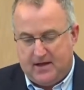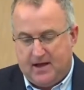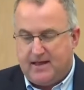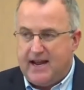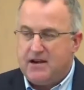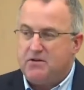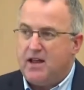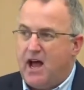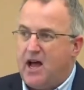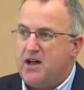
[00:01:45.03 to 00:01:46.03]
They enter
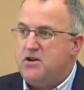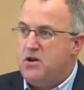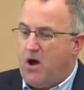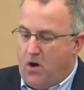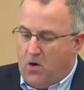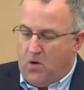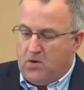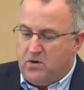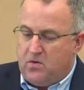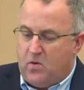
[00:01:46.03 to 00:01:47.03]
the
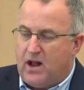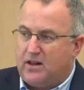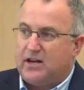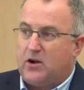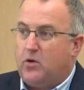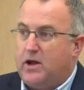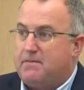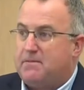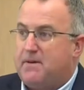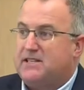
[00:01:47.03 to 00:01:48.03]
unknown,
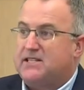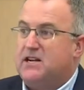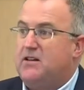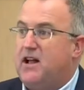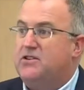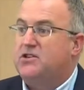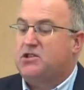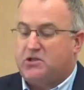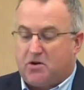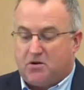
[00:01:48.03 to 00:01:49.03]
well-equipped, but still
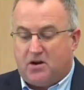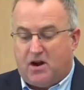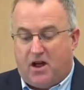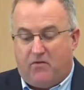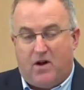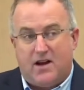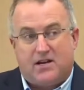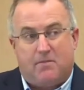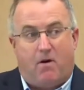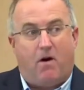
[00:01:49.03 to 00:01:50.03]
uncertain of what
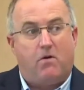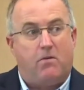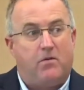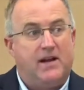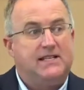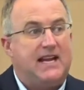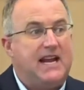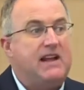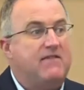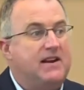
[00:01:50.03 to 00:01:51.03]
tomorrow brings,
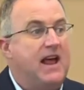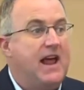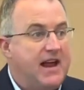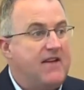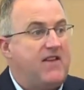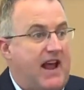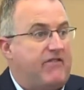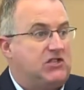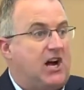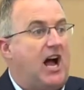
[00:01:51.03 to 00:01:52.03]
even if they have a
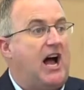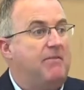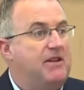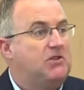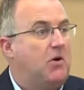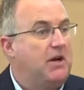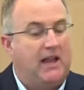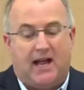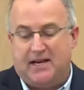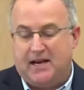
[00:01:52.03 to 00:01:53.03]
job that's already lined